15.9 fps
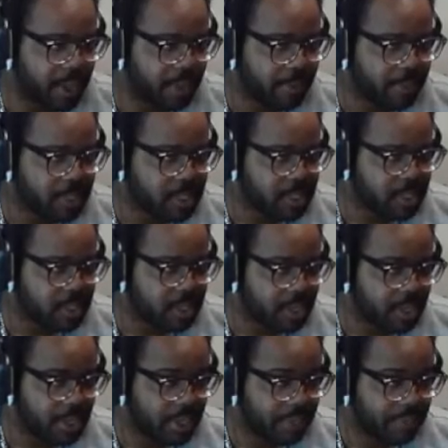you use.
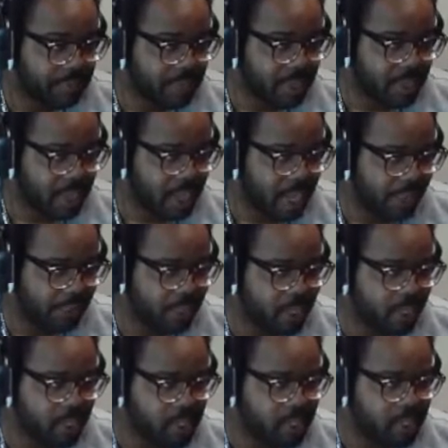
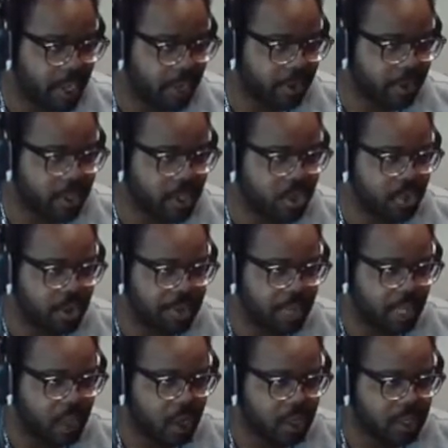This cycle is
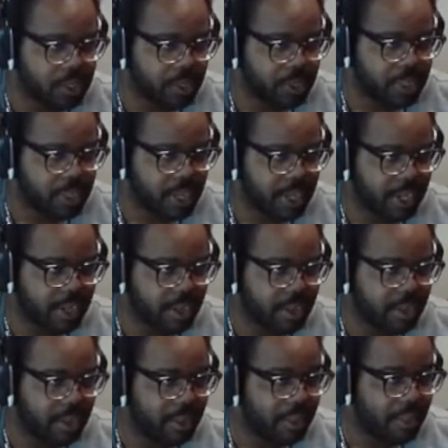extremely long, so it's like
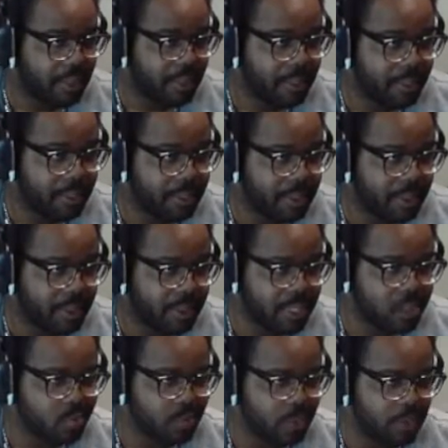
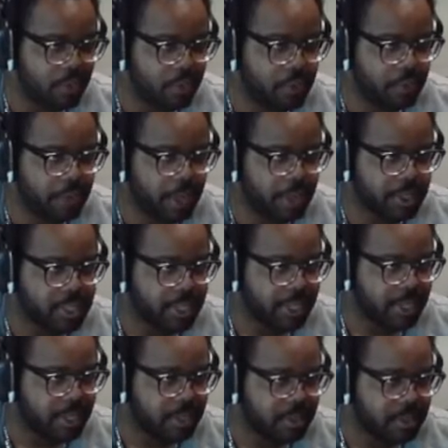this one, if you fail, it's
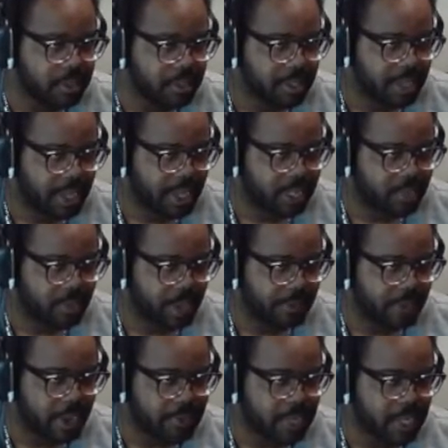like a
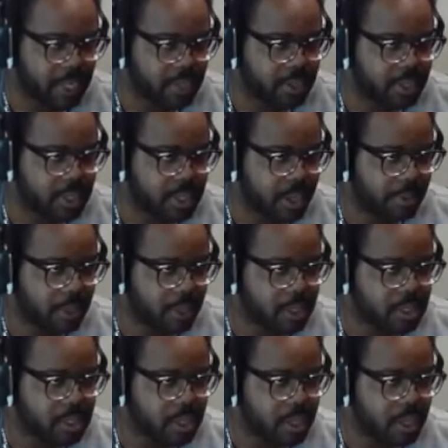25-second time
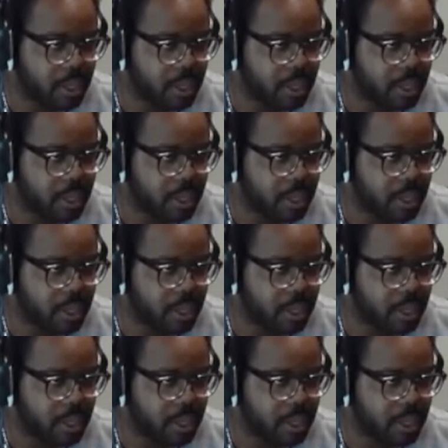loss.